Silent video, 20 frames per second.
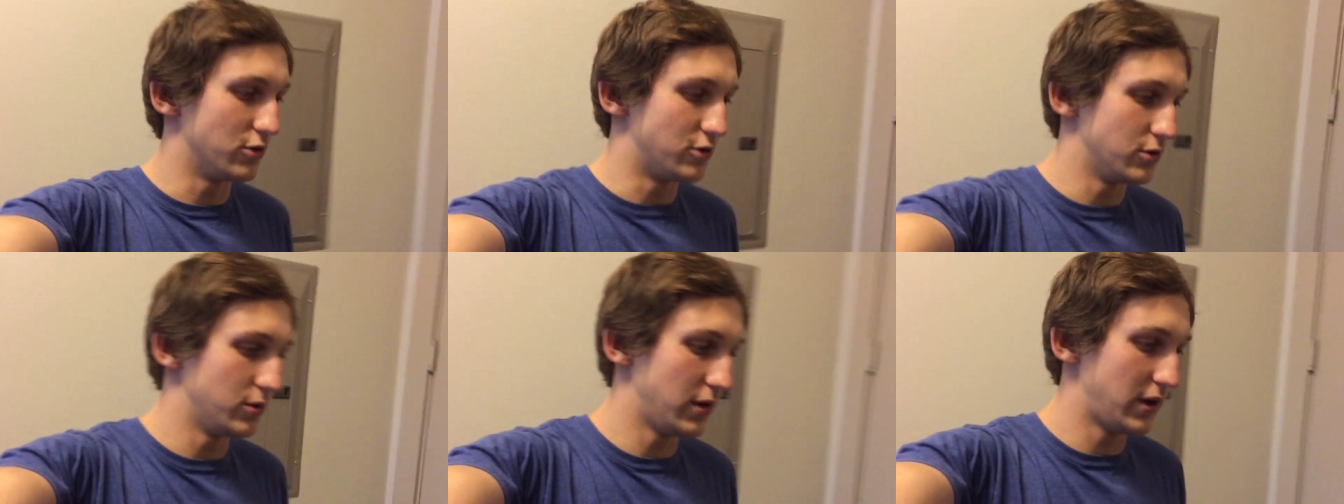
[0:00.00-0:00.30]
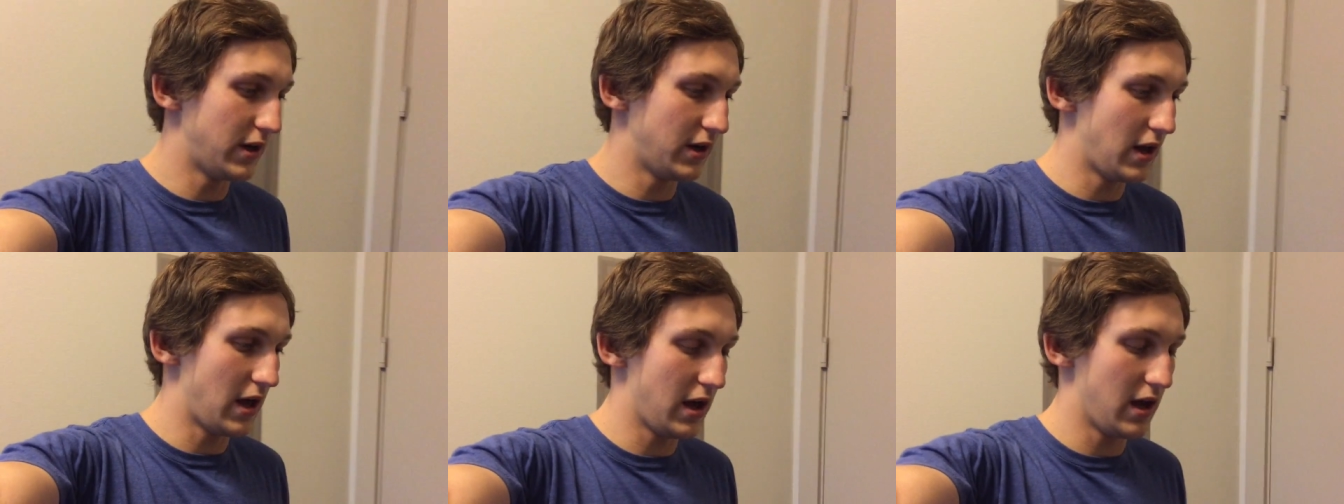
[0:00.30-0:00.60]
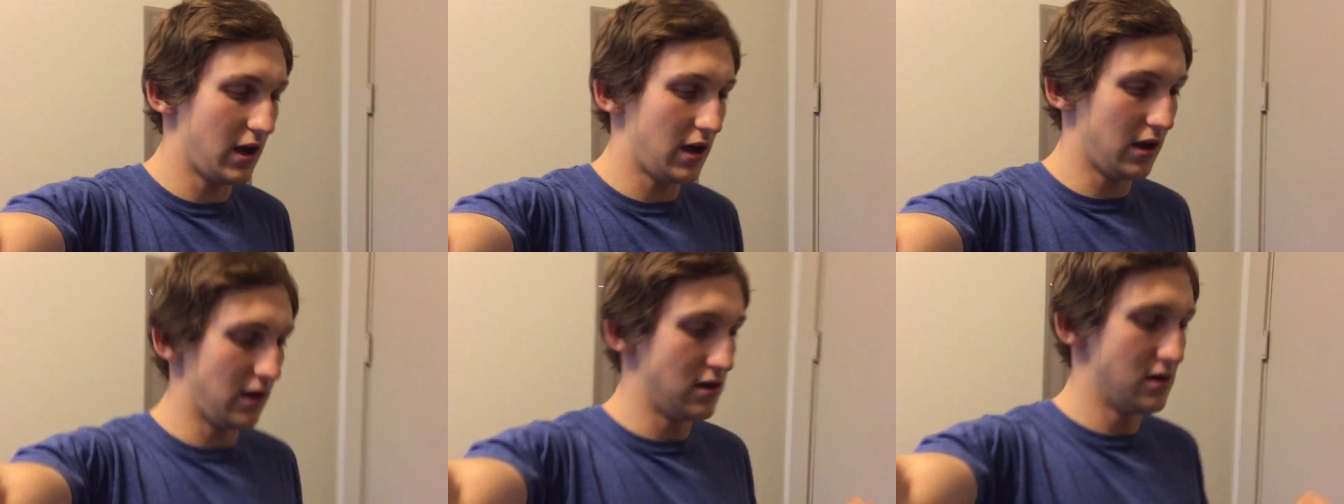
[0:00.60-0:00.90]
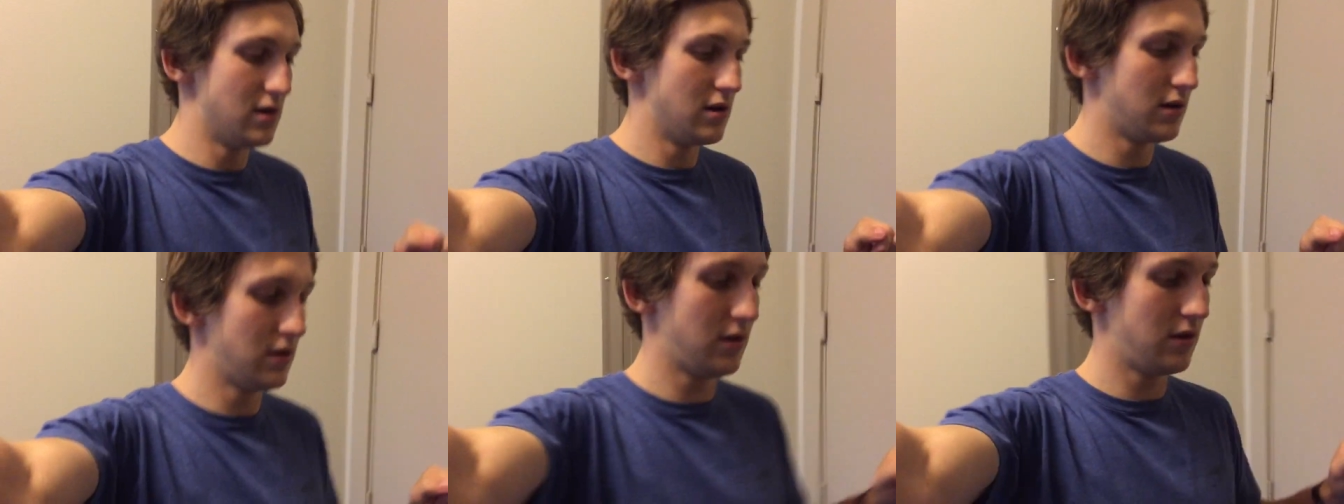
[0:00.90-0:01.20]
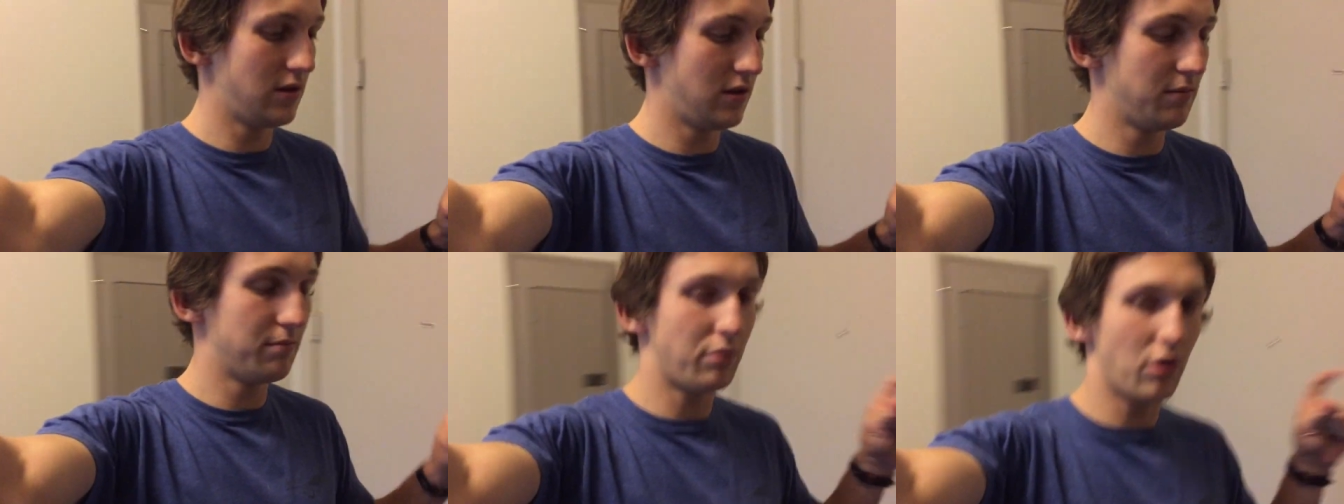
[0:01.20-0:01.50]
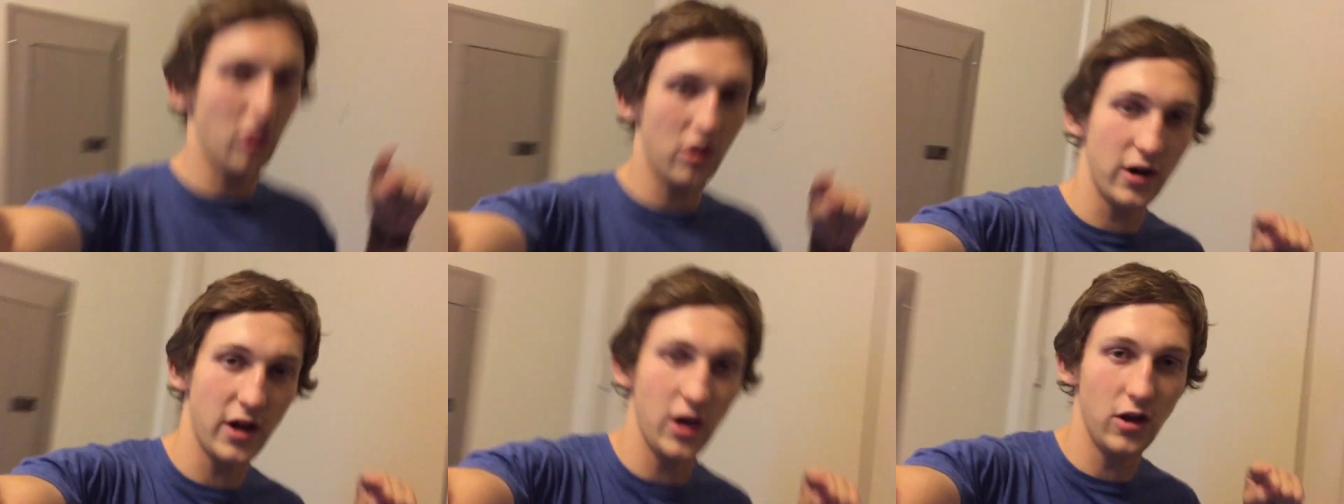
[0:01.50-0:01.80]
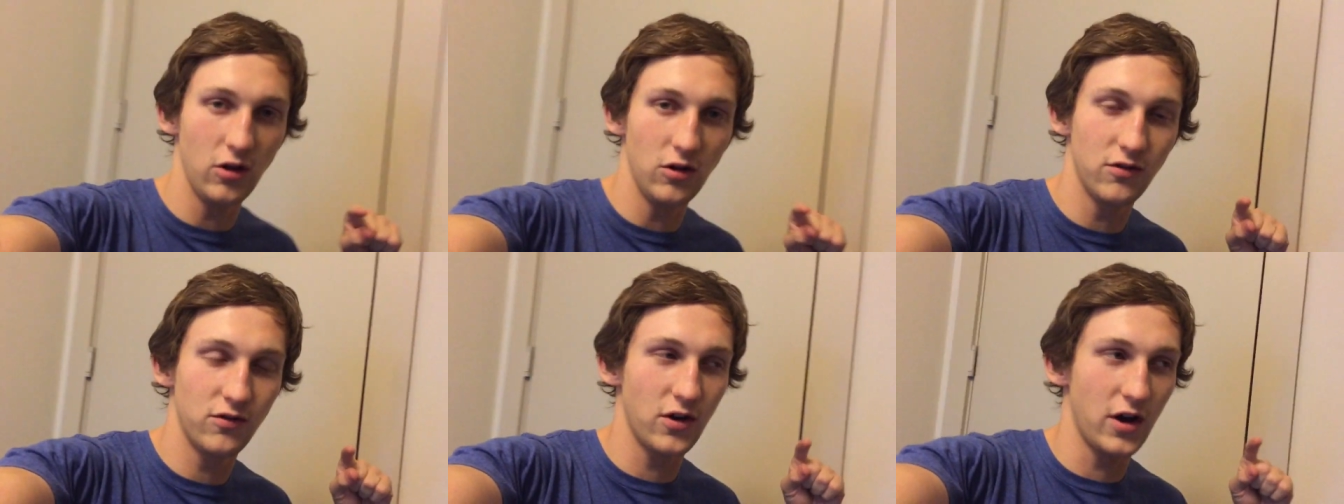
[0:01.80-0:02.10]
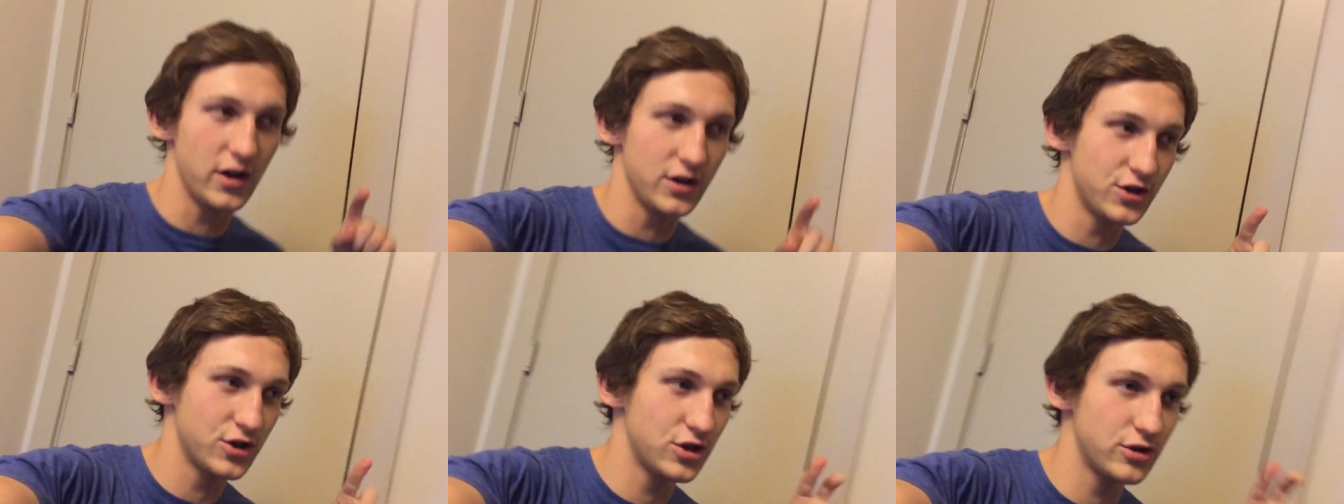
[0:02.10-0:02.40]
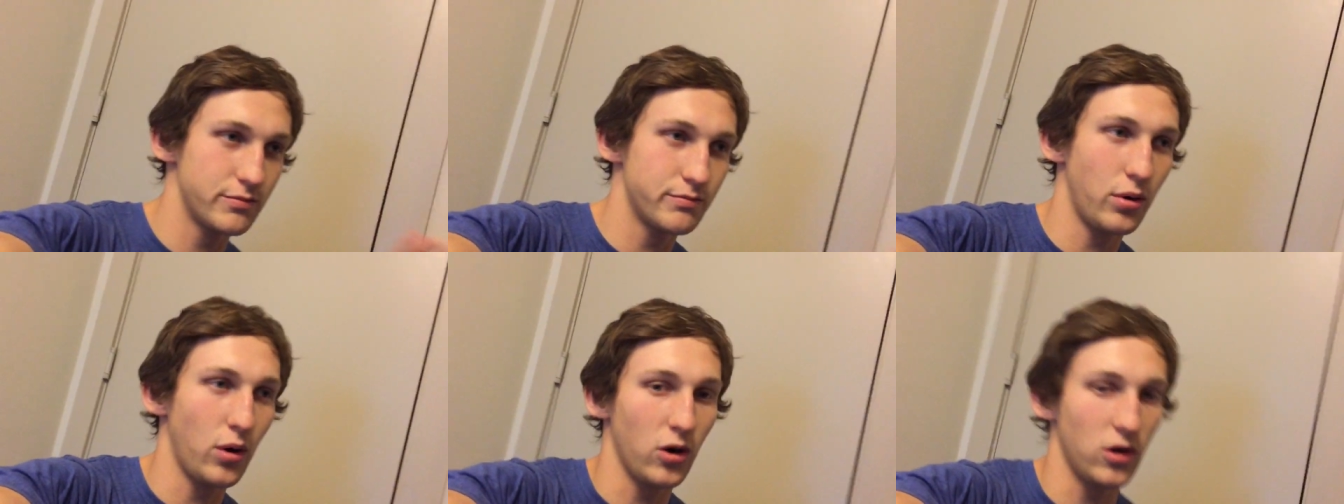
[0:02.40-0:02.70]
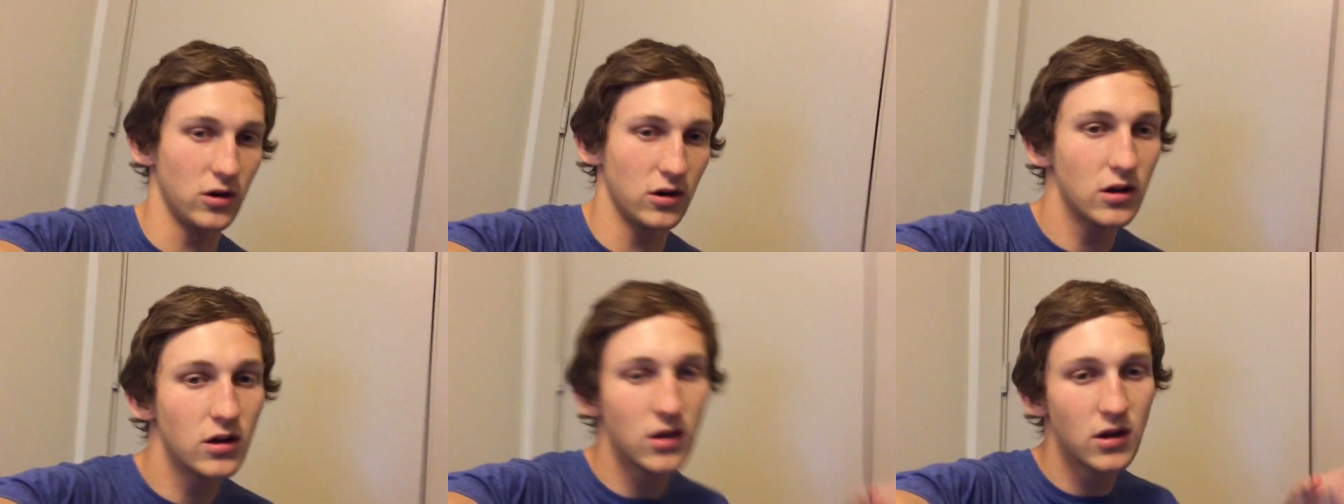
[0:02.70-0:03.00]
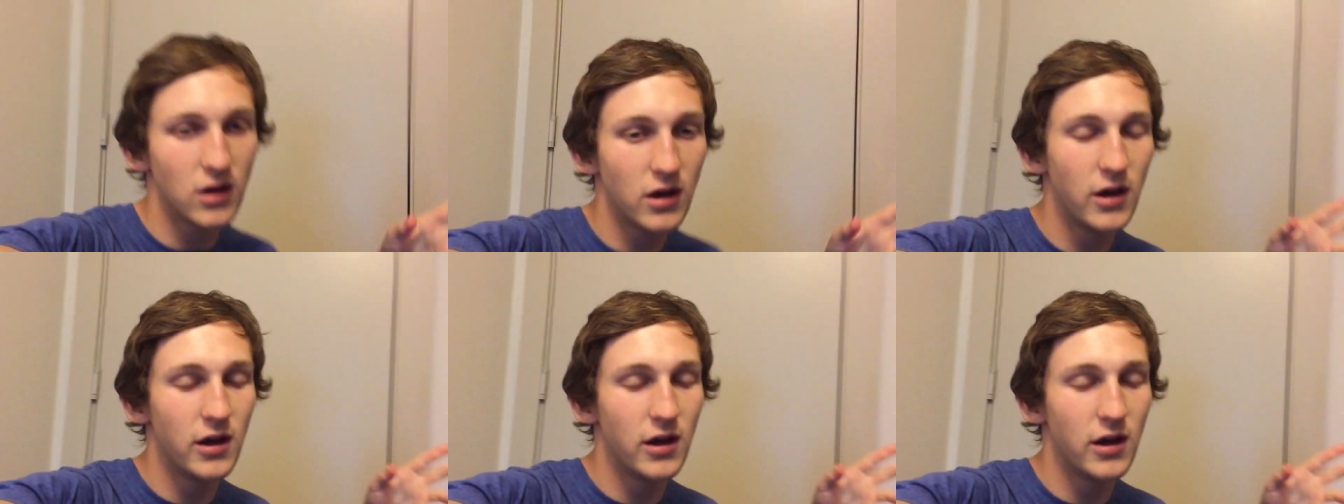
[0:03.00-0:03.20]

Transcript: We're doing a part HelloFresh, part